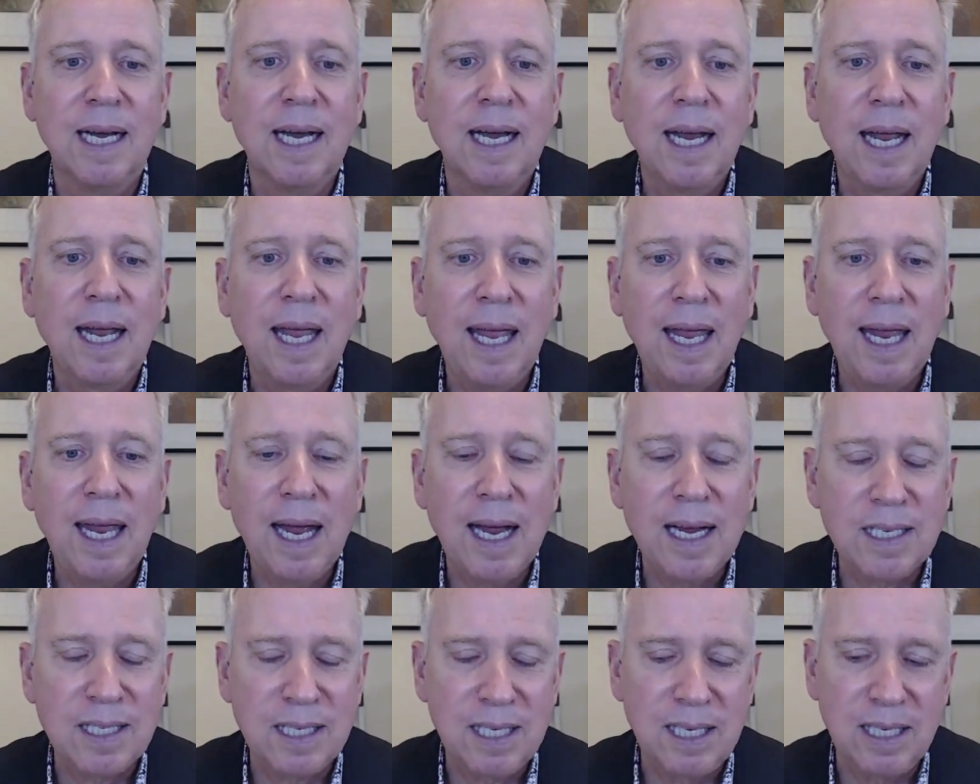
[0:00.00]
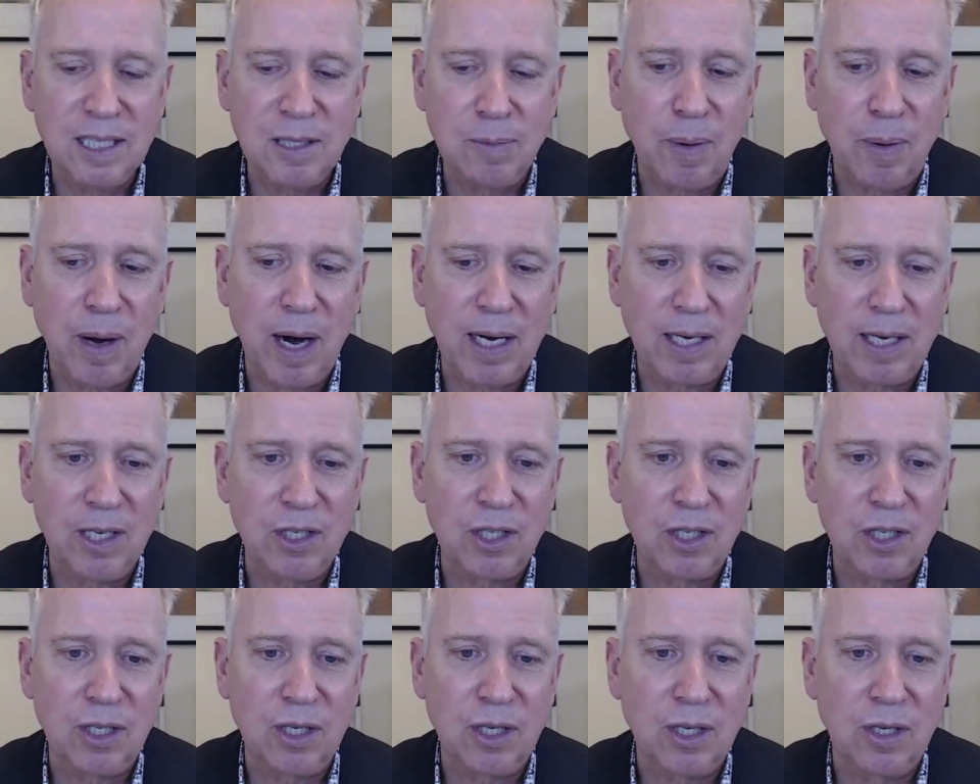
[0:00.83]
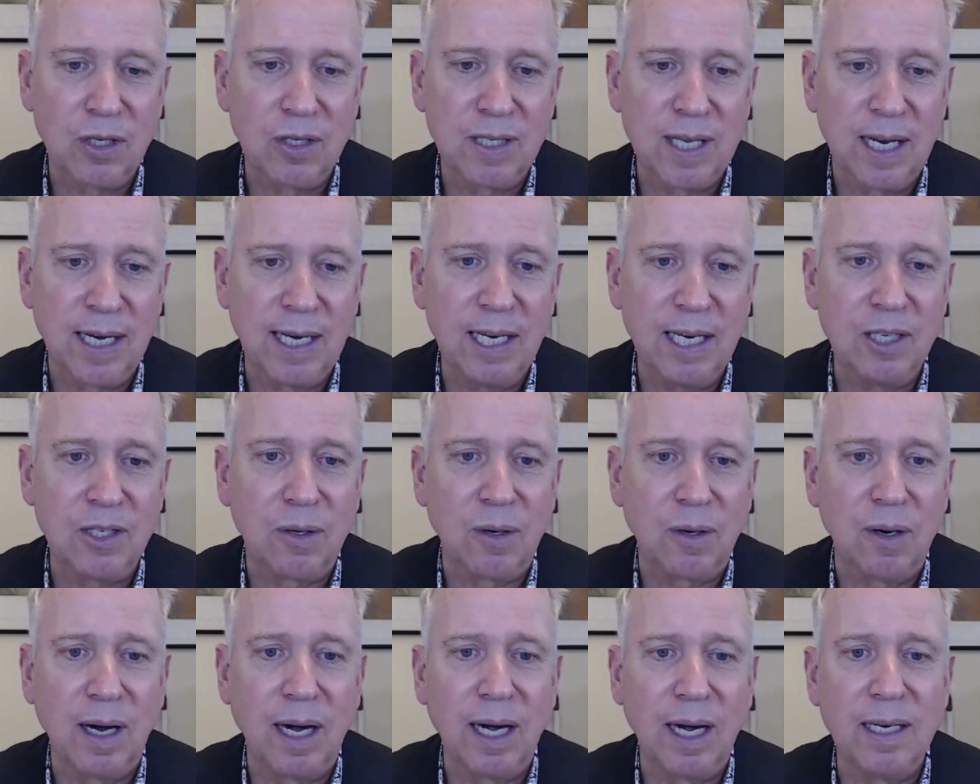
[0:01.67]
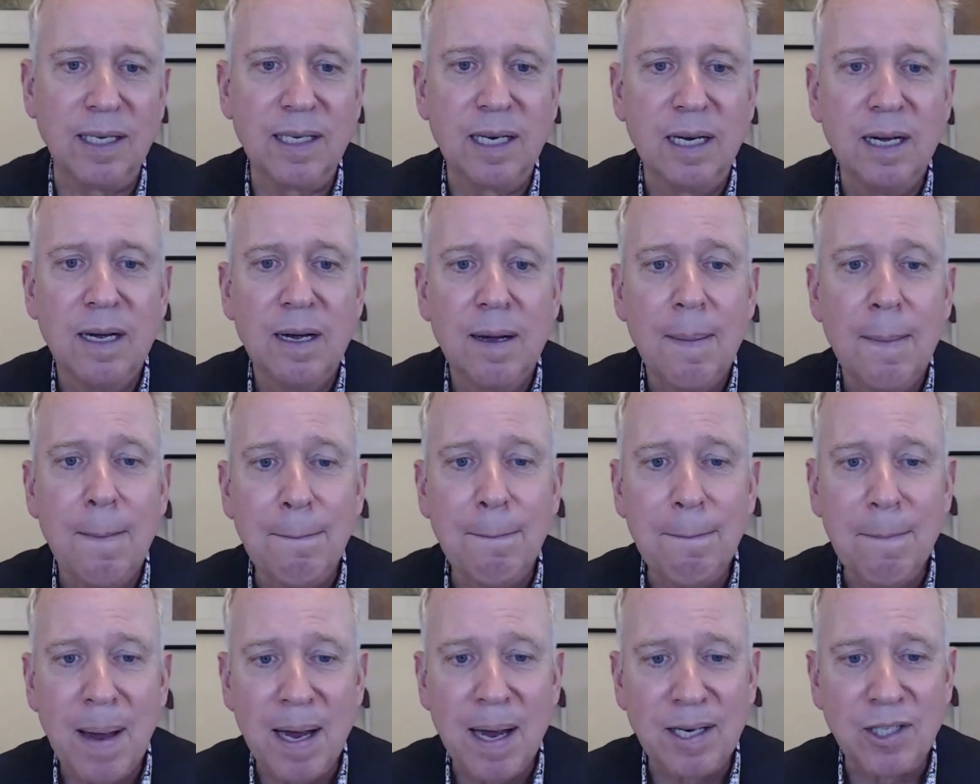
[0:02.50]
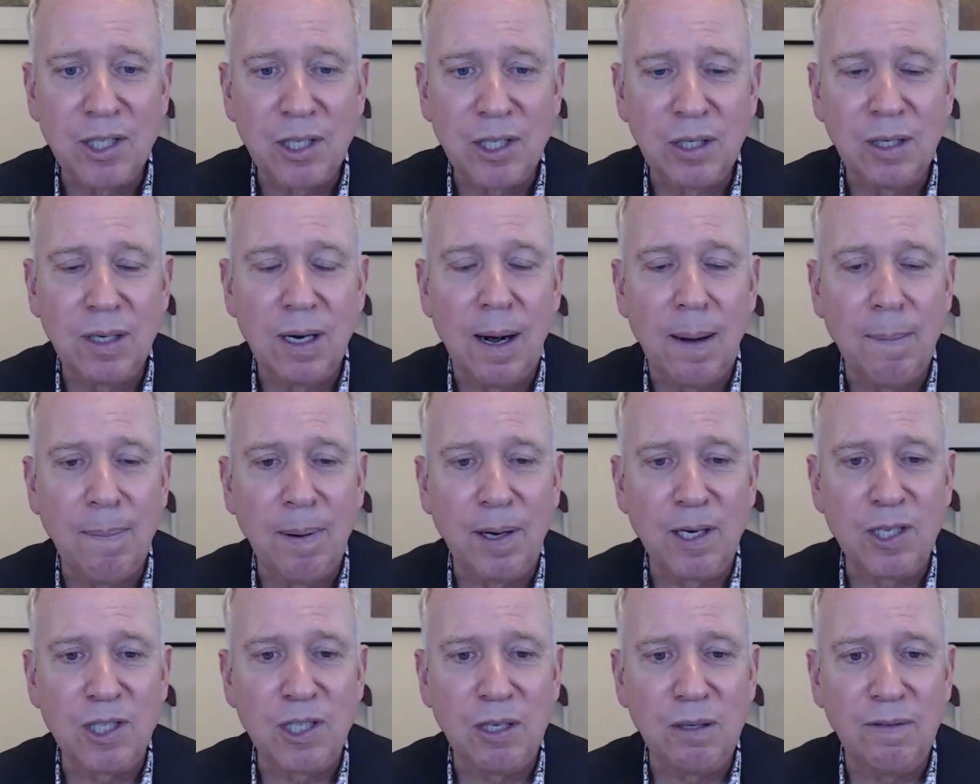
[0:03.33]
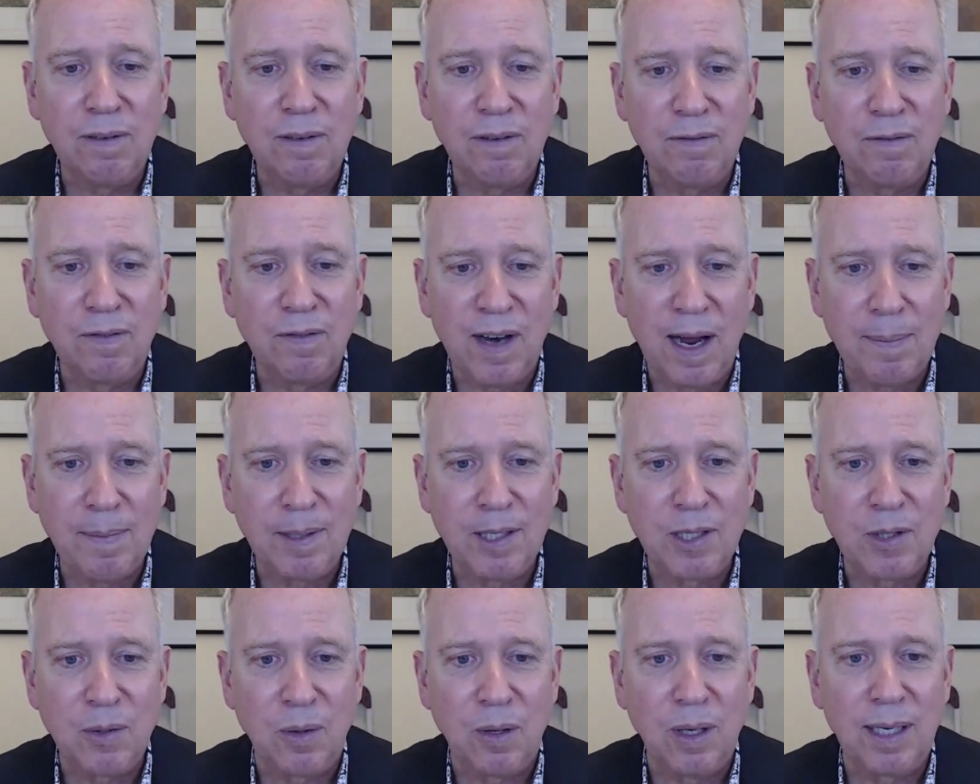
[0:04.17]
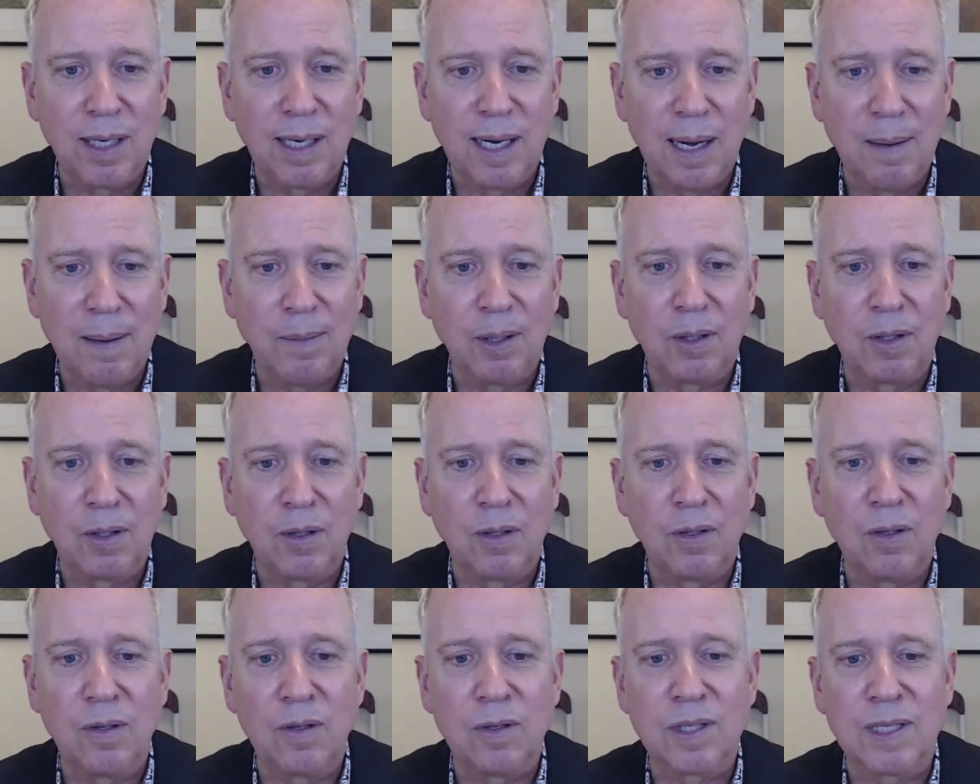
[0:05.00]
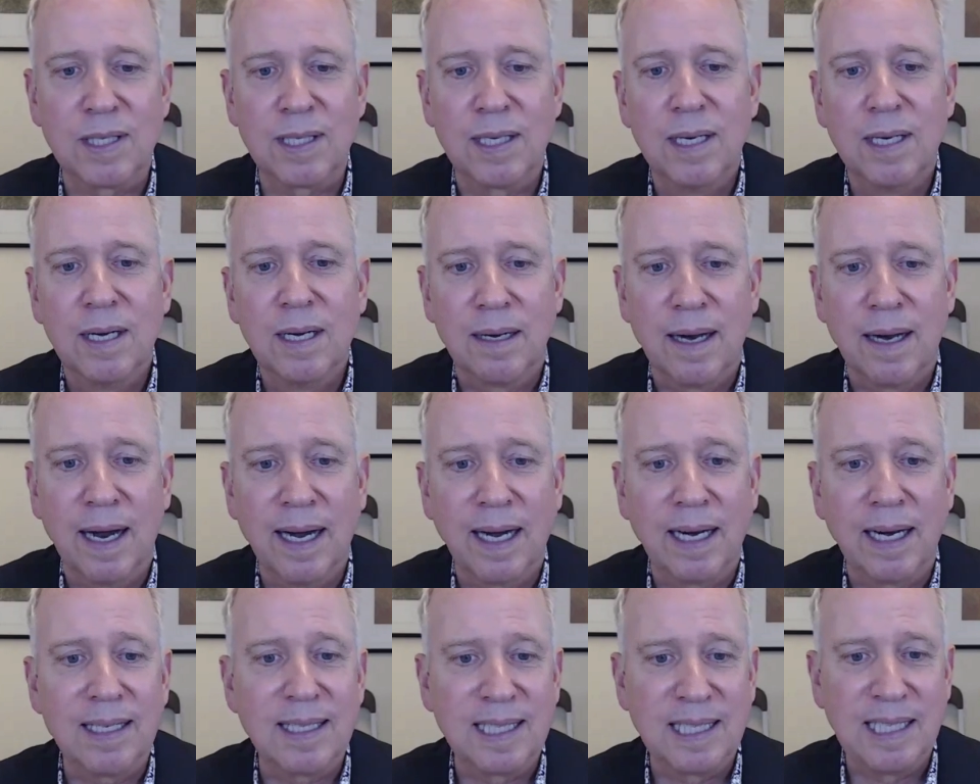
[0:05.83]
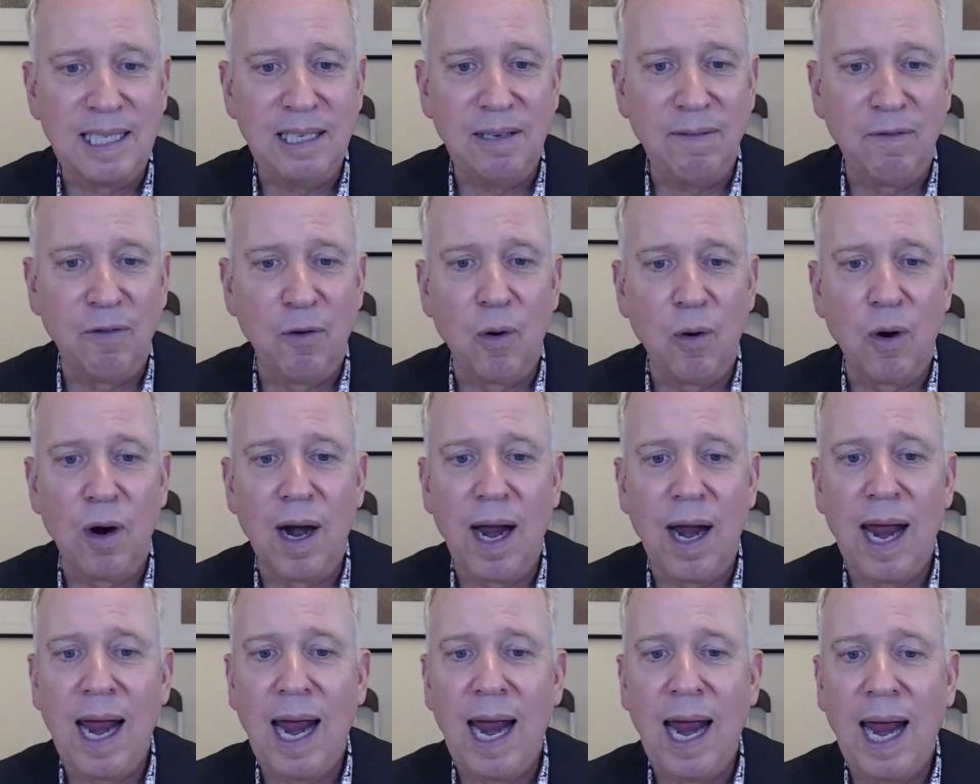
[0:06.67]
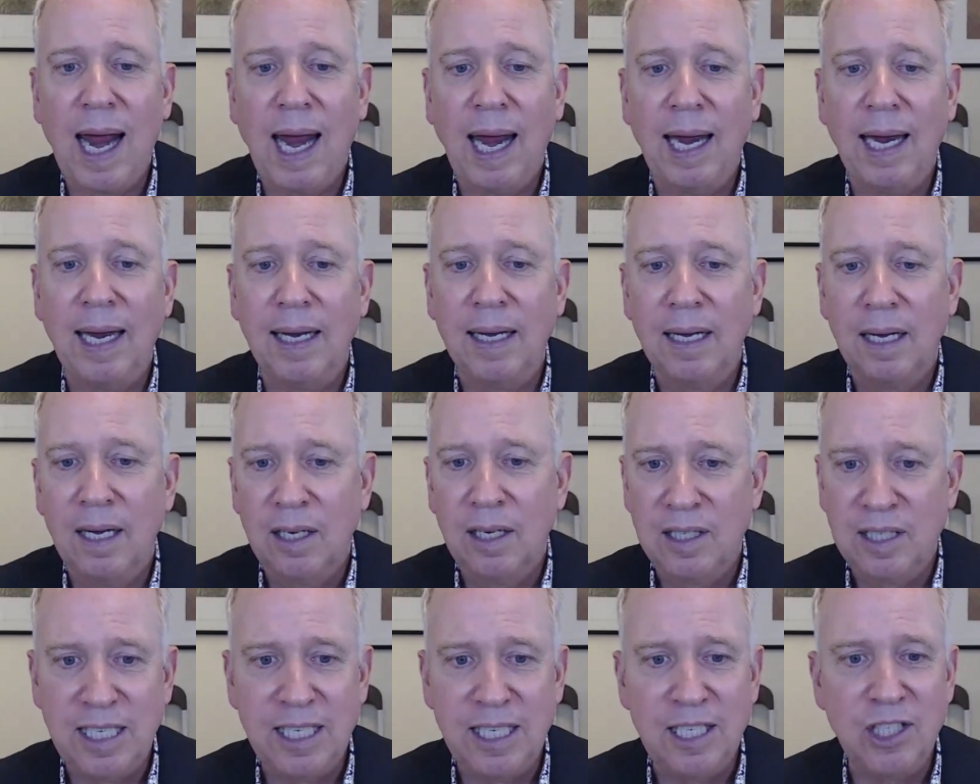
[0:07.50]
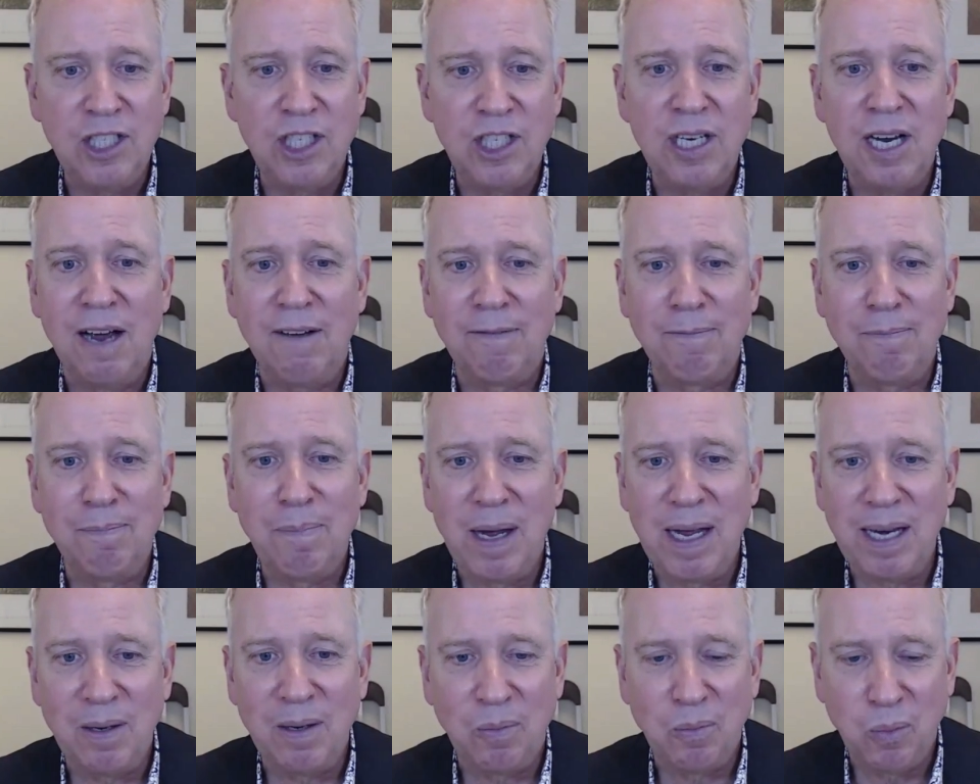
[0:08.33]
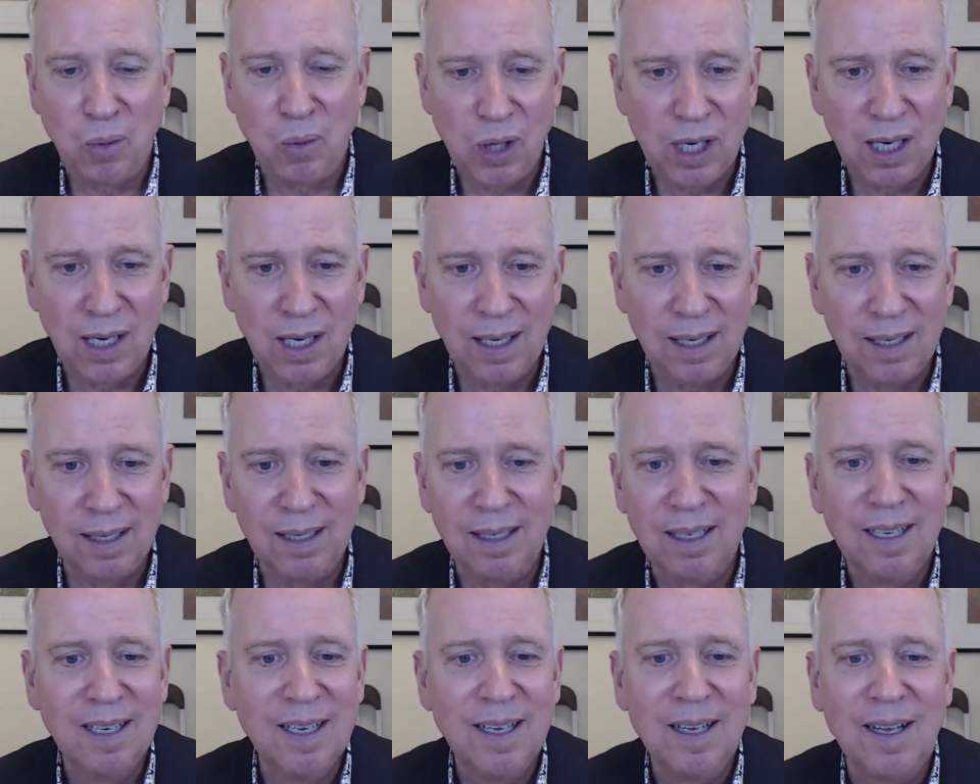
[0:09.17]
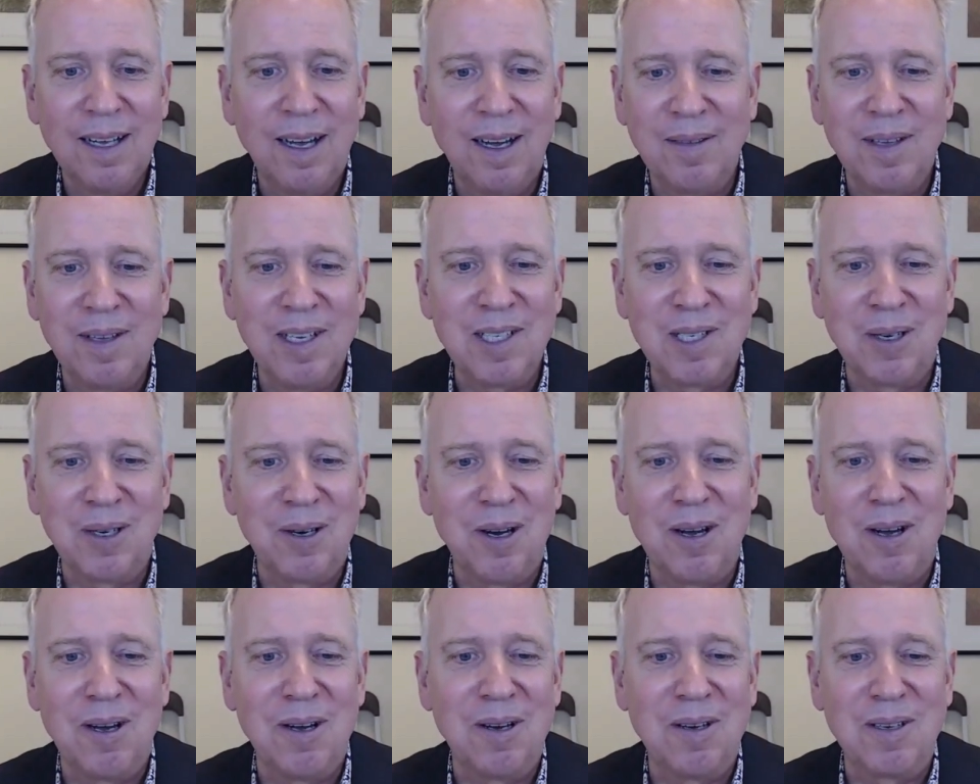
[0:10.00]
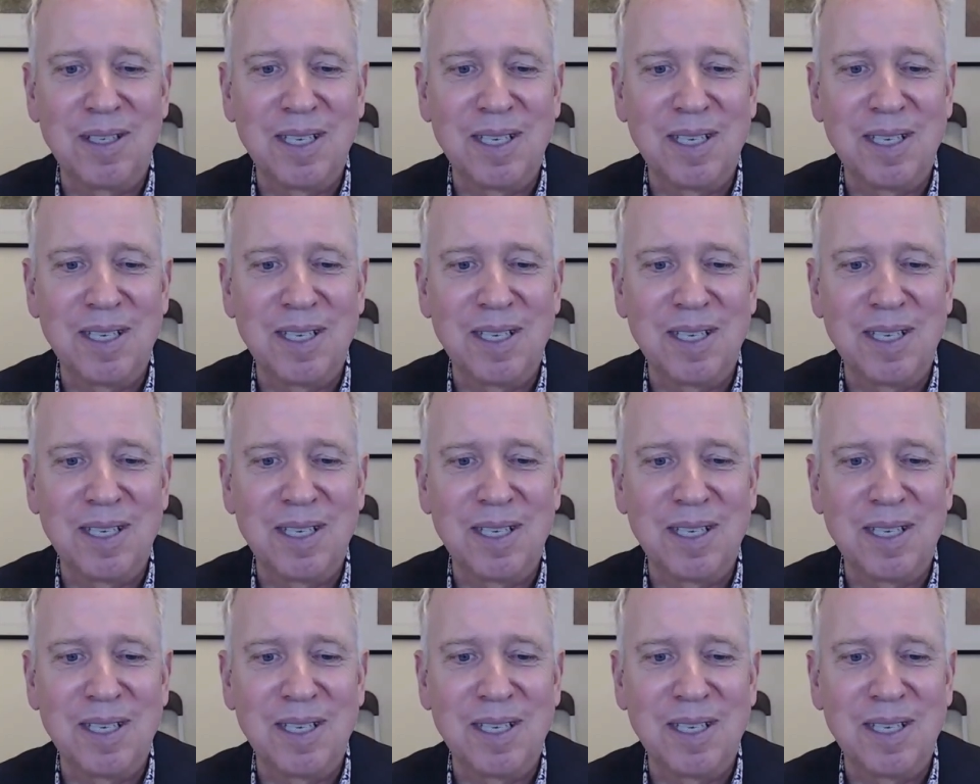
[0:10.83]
he has his practitioners that he trained measure a bunch of inflammatory chemicals like C4A, TGF beta 1. These are all